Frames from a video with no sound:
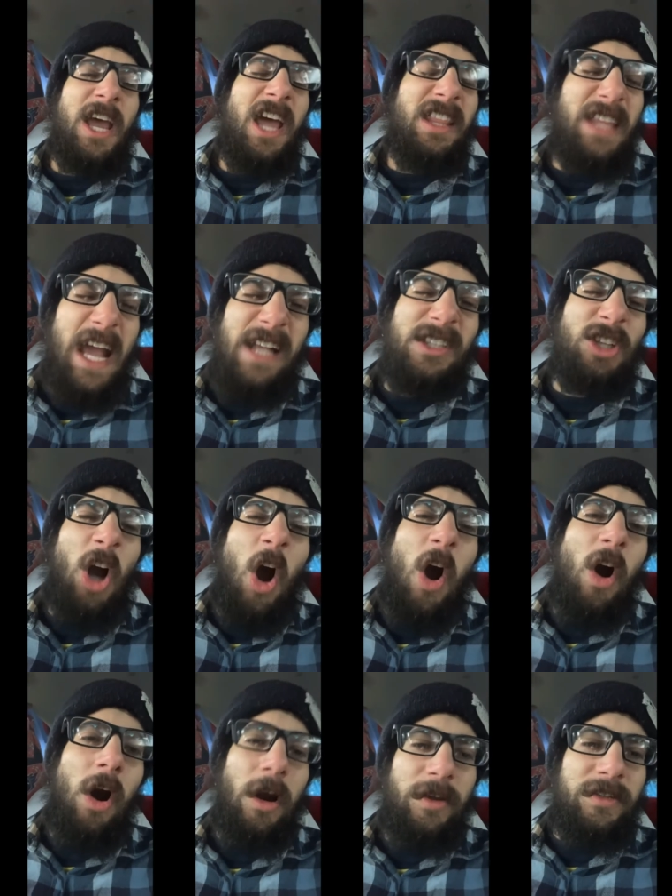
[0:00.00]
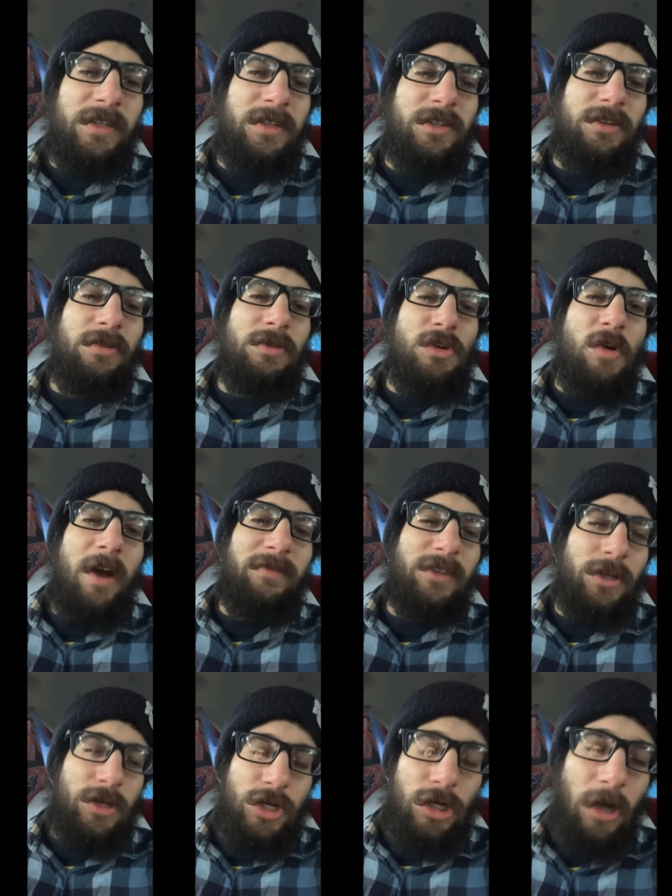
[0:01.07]
That's hard to do. You have
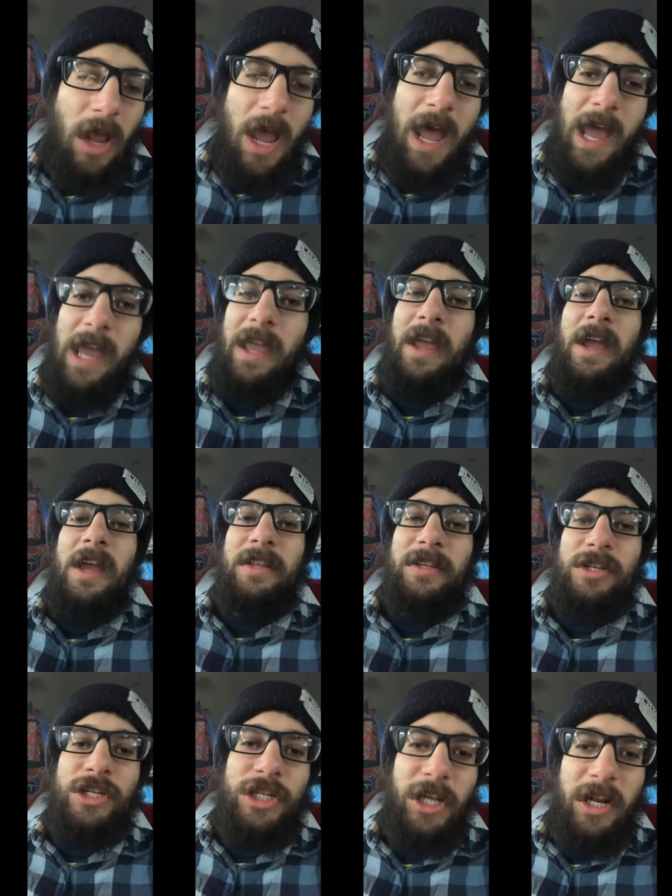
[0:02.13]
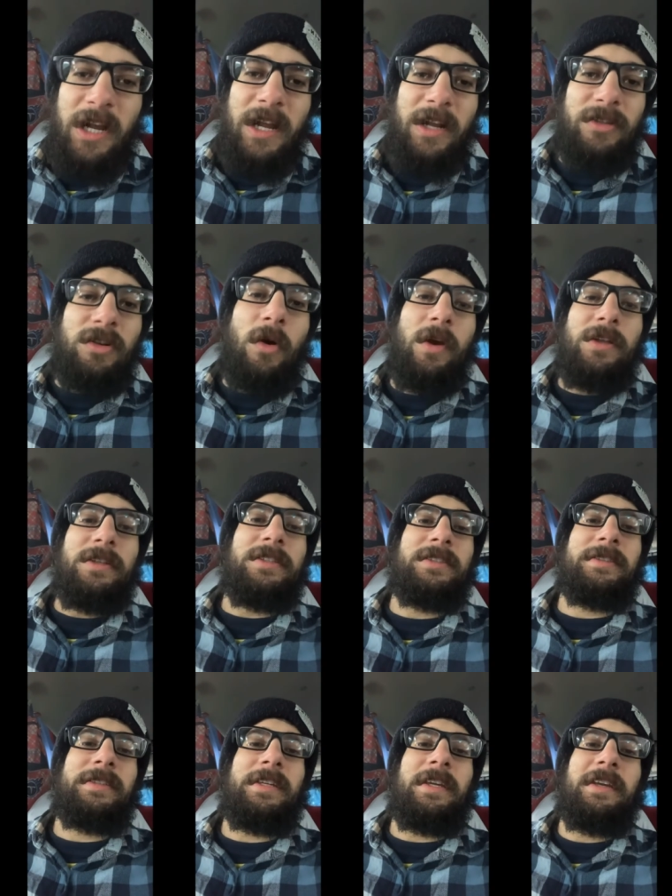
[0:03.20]
to try to shit on a toilet
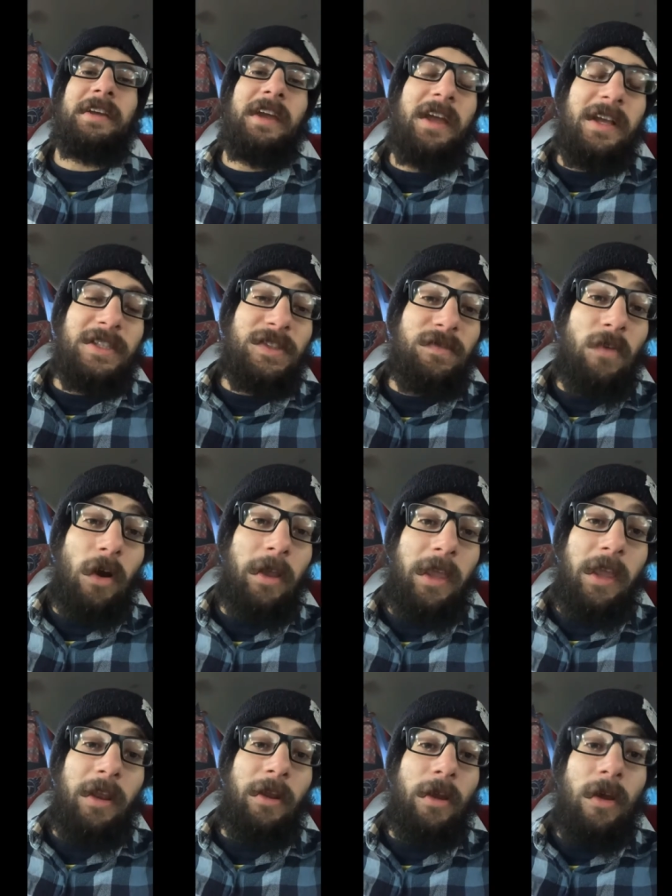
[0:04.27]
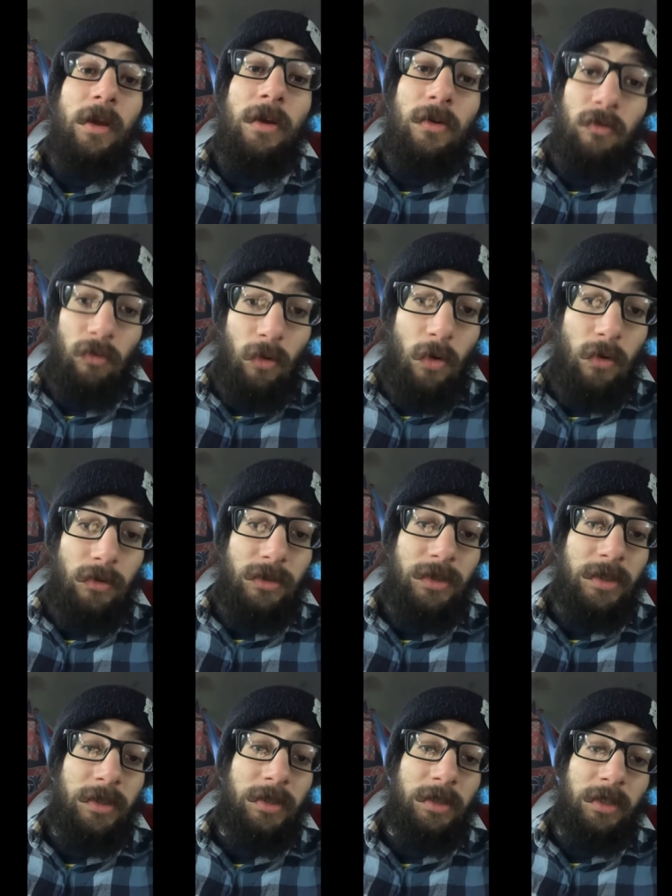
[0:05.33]
seat. It's fucking gross.
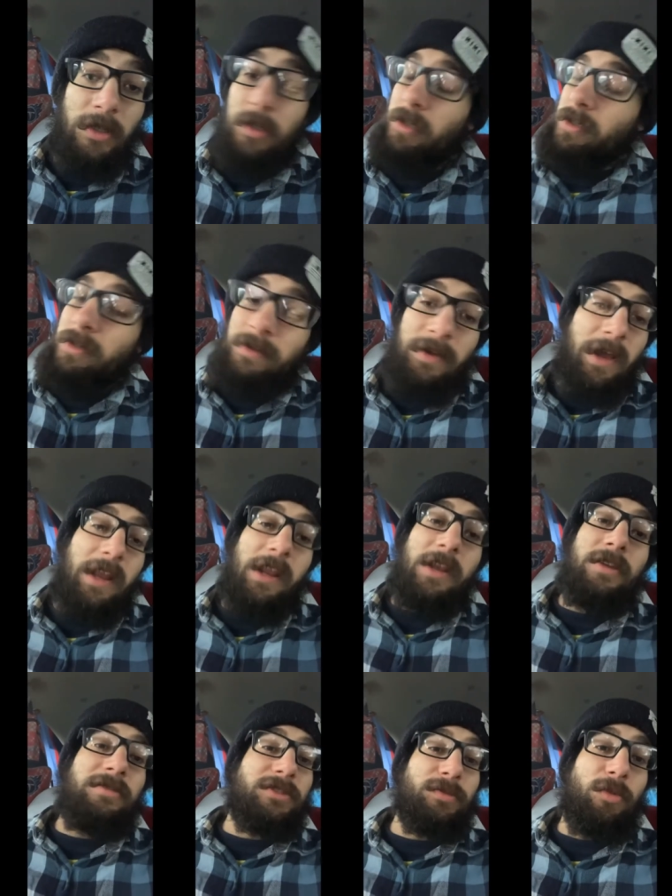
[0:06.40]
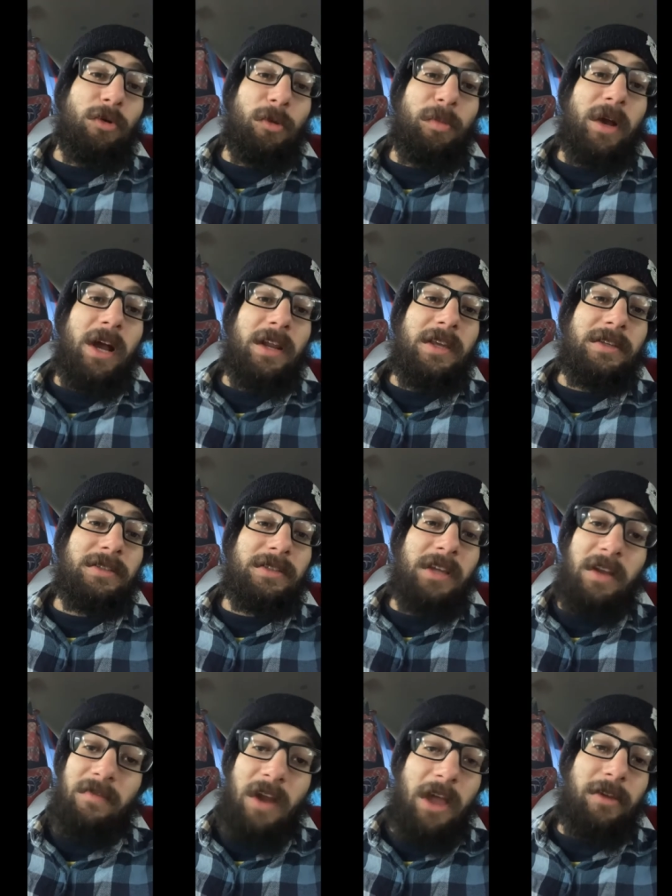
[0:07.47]
Maybe it's a porta potty.
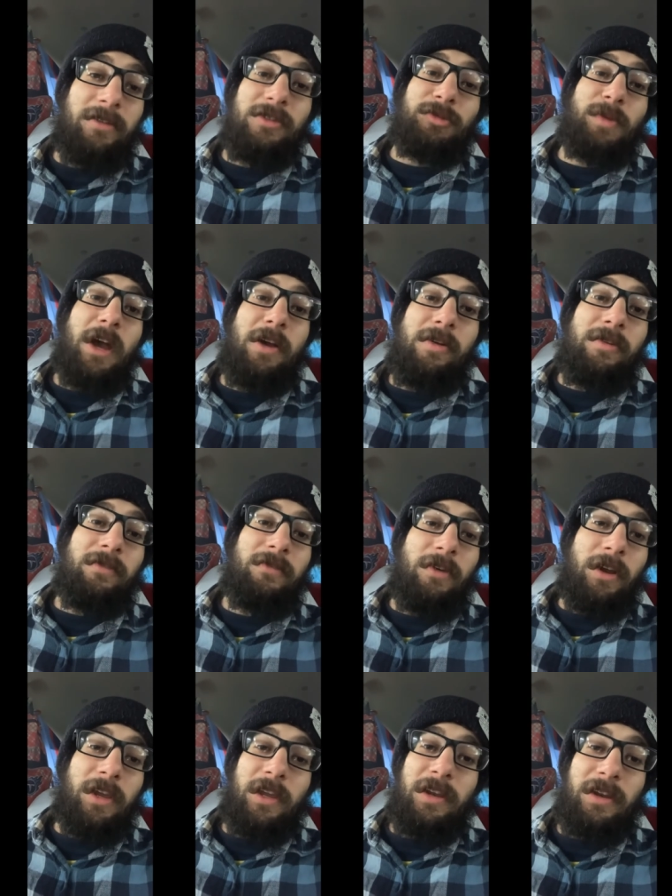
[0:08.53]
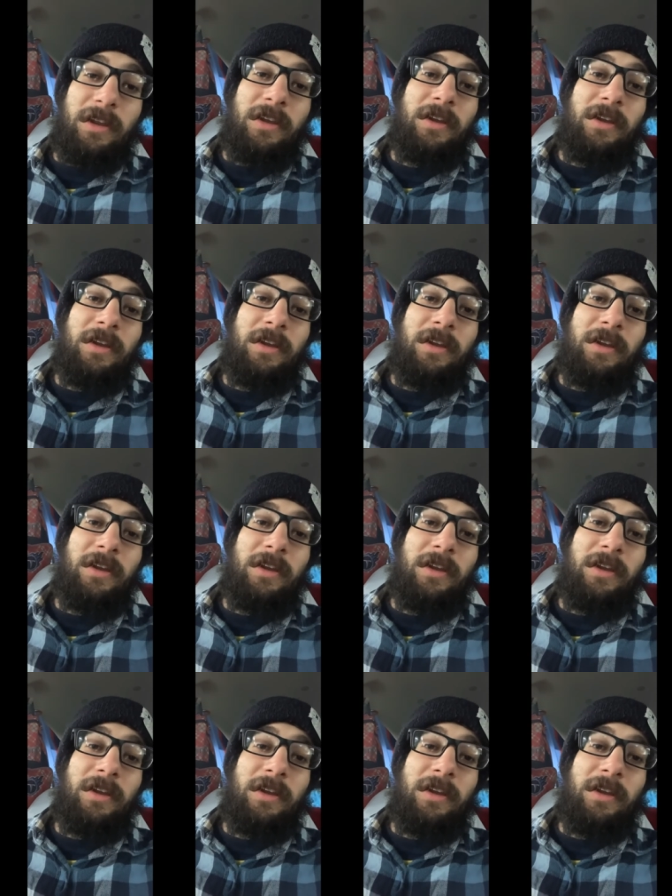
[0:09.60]
I'd rather use my own fucking.